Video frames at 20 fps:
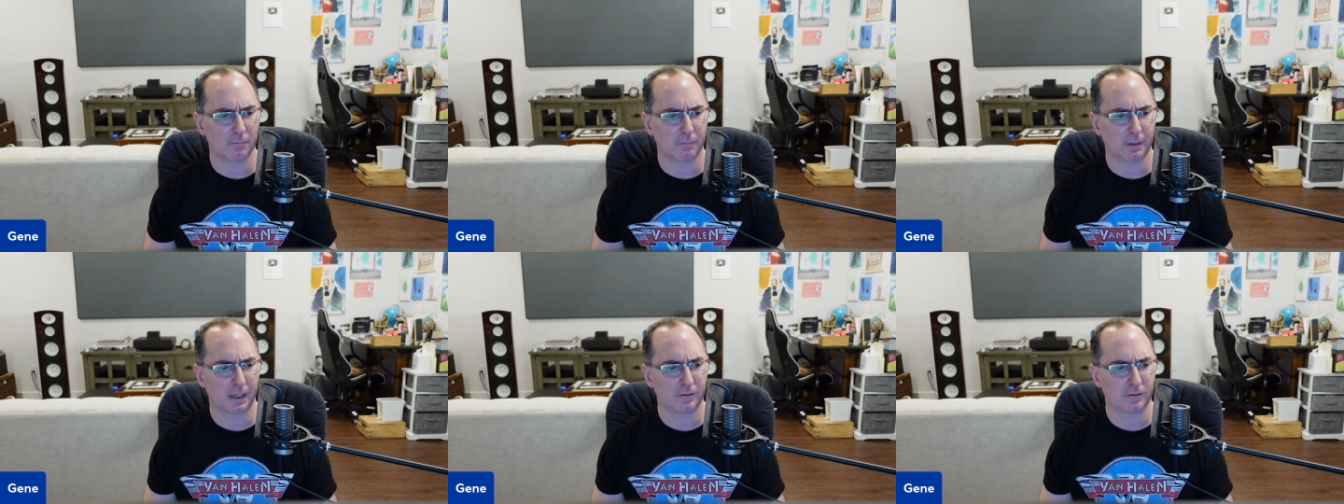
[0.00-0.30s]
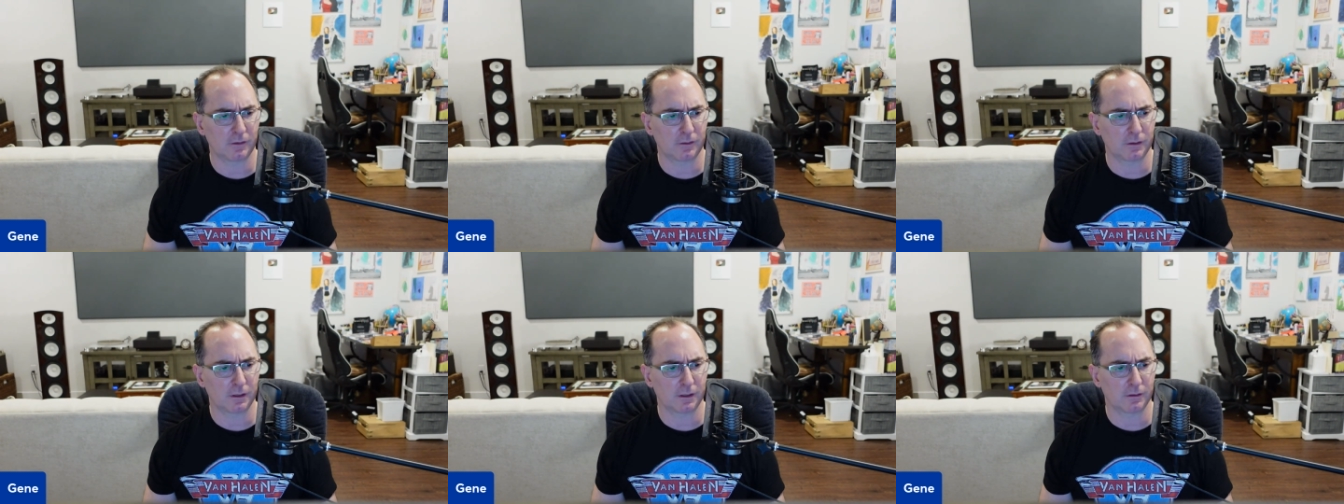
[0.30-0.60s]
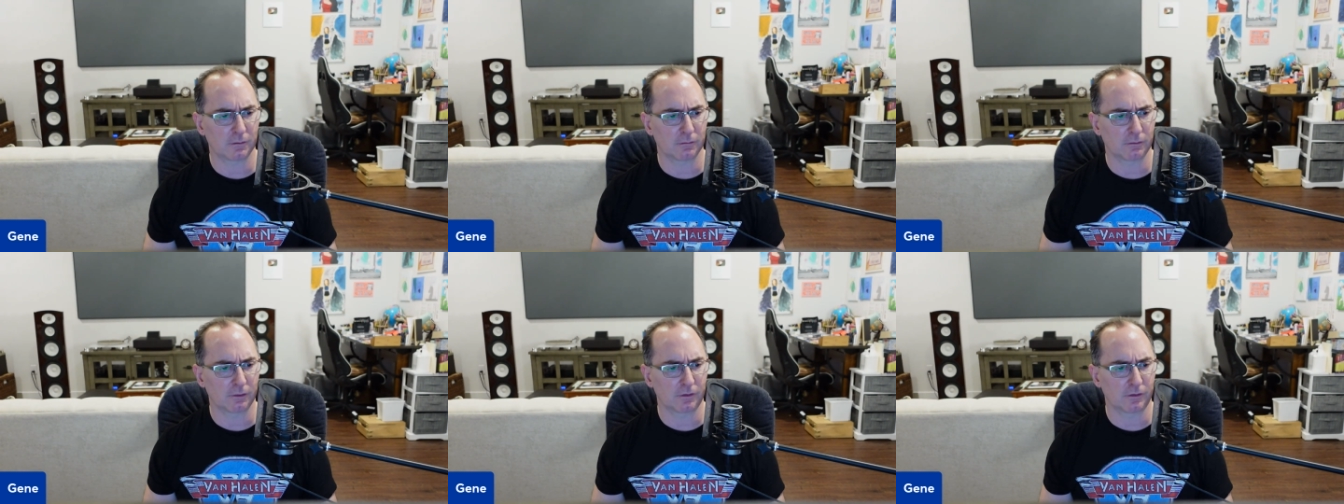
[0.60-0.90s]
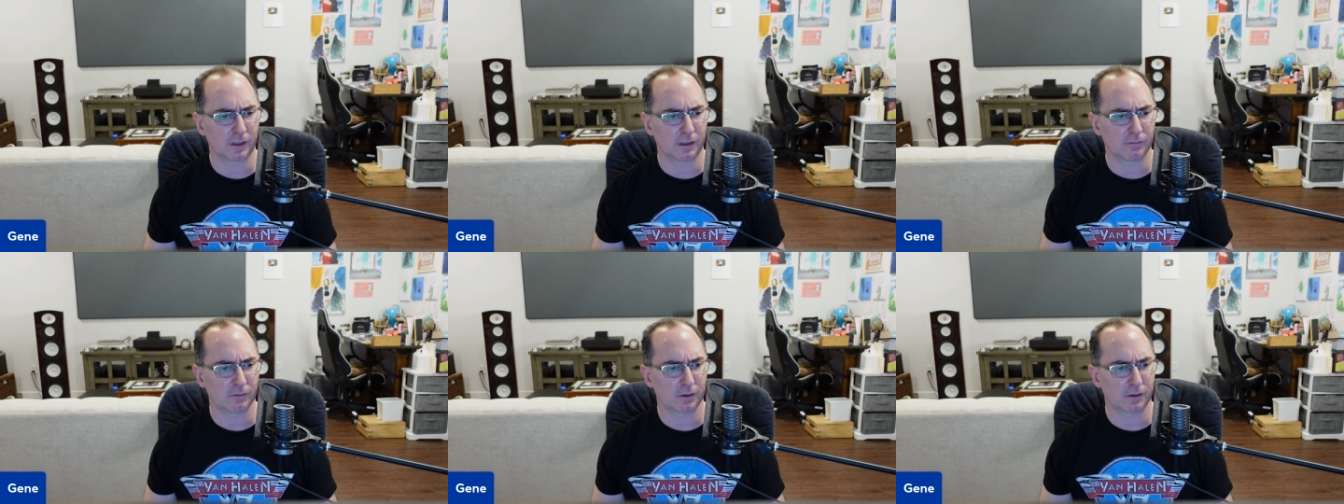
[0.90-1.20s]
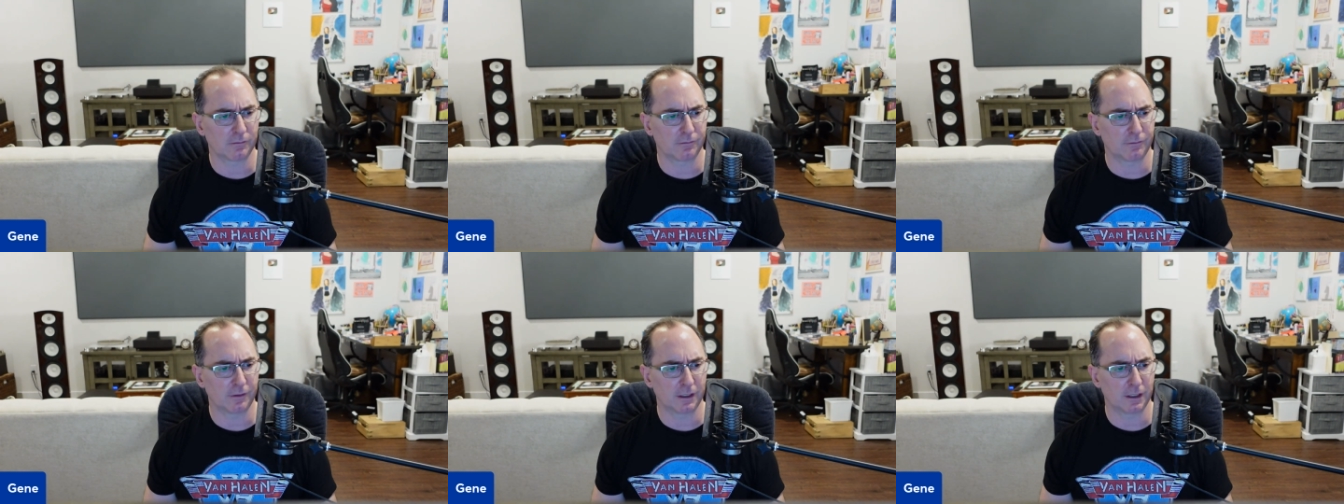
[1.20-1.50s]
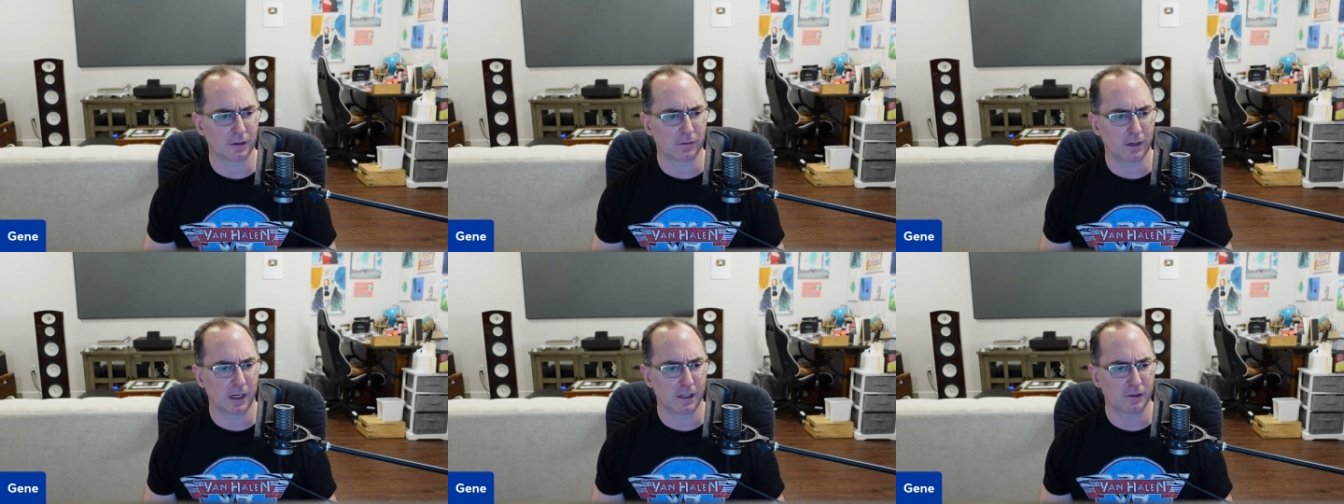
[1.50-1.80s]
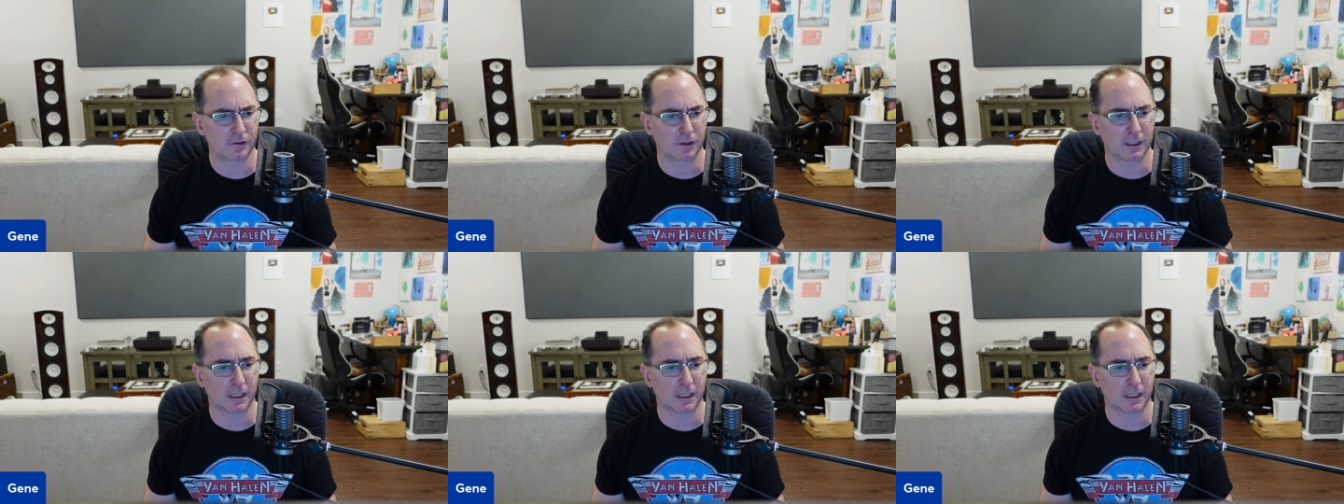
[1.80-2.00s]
basically the receiver configuration,